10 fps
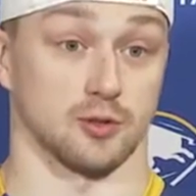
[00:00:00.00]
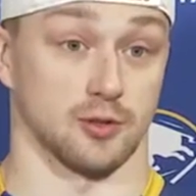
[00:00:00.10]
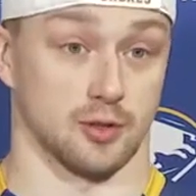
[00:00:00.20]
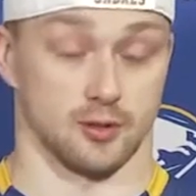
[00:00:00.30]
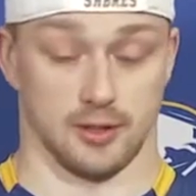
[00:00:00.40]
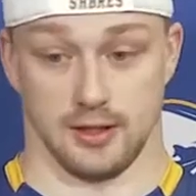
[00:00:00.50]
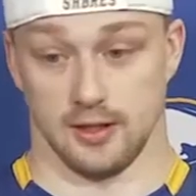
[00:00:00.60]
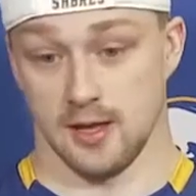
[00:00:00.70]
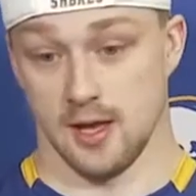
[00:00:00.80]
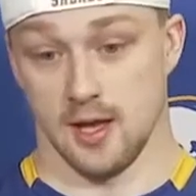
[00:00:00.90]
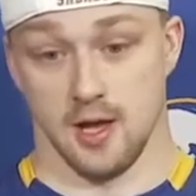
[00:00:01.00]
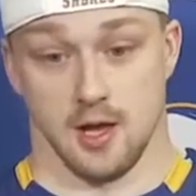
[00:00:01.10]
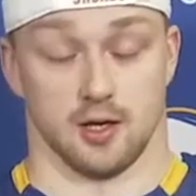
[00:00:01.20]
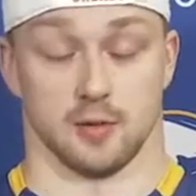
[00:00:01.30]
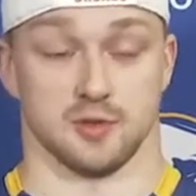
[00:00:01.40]
You know, he
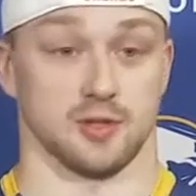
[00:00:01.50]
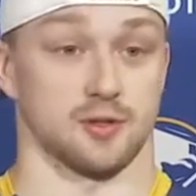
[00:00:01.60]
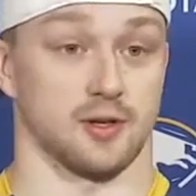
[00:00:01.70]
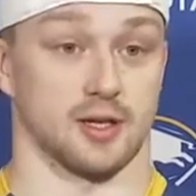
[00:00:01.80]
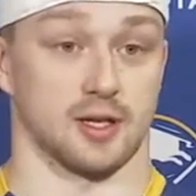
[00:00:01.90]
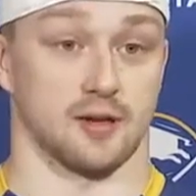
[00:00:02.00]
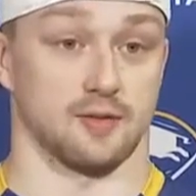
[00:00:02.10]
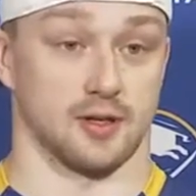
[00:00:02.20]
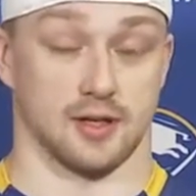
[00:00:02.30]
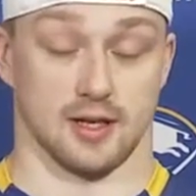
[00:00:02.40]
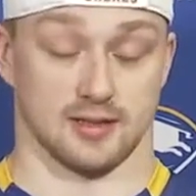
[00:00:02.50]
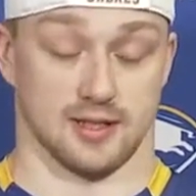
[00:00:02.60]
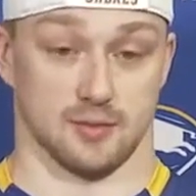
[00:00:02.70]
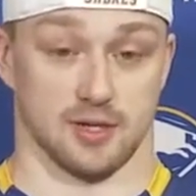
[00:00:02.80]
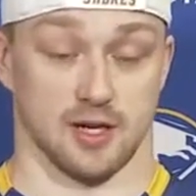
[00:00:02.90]
comes into rink every like
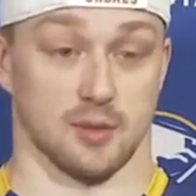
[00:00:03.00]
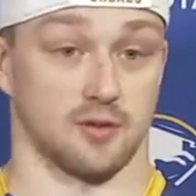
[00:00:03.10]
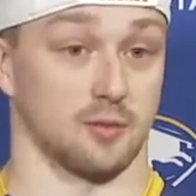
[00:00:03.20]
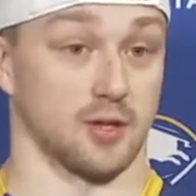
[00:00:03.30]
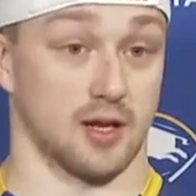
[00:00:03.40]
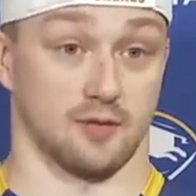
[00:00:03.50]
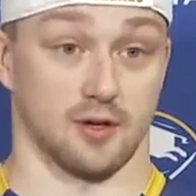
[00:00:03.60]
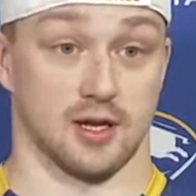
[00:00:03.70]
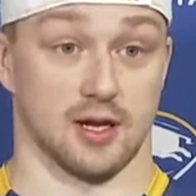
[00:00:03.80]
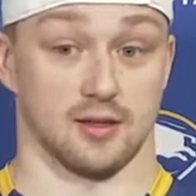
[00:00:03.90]
same time every every day,